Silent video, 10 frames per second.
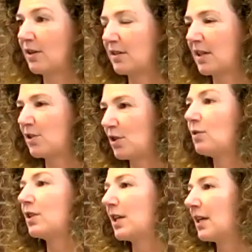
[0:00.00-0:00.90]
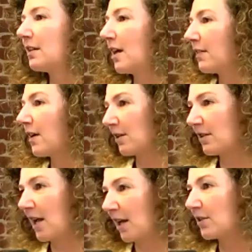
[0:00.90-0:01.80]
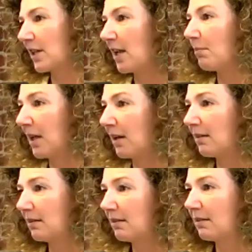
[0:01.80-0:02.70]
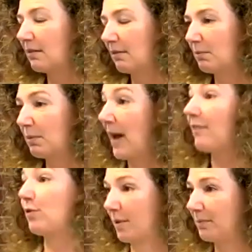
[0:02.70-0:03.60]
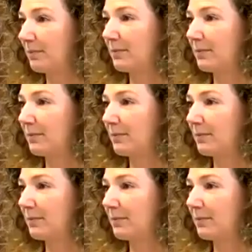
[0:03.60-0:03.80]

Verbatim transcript: and said, do you think that there's an entertainment platform